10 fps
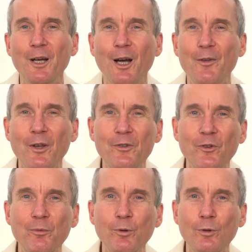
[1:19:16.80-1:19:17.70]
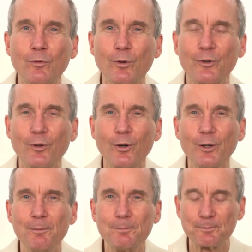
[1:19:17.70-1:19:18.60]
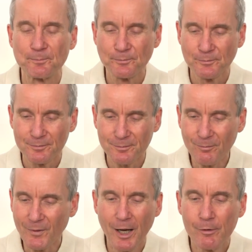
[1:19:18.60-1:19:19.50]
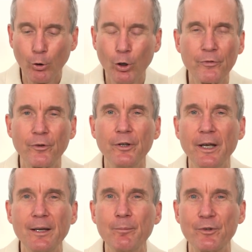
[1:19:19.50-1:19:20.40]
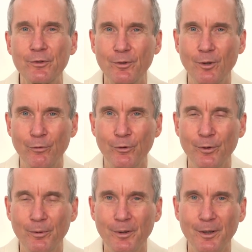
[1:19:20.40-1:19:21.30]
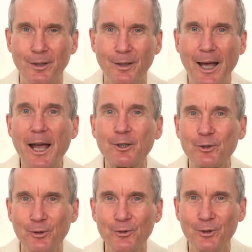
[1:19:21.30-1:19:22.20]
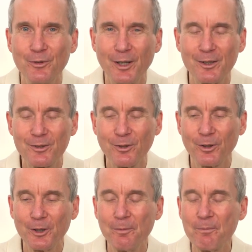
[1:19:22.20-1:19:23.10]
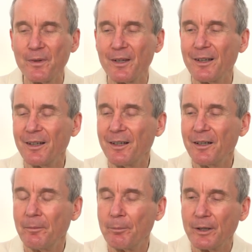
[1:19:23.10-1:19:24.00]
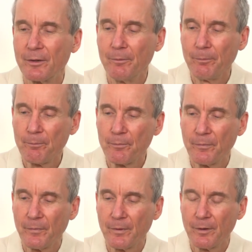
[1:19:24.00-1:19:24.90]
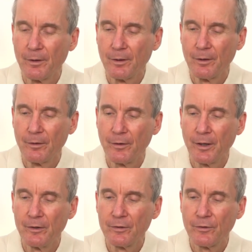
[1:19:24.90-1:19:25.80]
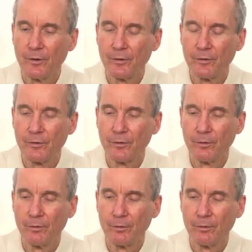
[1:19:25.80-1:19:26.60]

And there's this beautiful story. I forgot the names of the actors in that story, but there's this